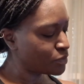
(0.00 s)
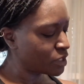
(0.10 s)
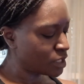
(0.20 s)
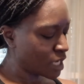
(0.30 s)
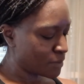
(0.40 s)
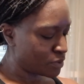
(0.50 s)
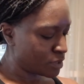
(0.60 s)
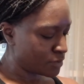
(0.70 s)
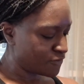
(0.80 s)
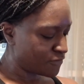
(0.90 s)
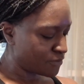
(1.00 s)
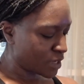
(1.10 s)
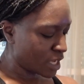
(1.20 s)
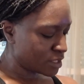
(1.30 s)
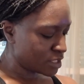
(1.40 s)
But I
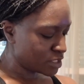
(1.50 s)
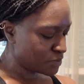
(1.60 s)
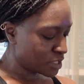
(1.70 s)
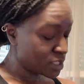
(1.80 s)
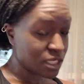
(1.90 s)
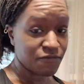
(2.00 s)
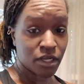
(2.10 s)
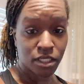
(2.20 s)
got these because I felt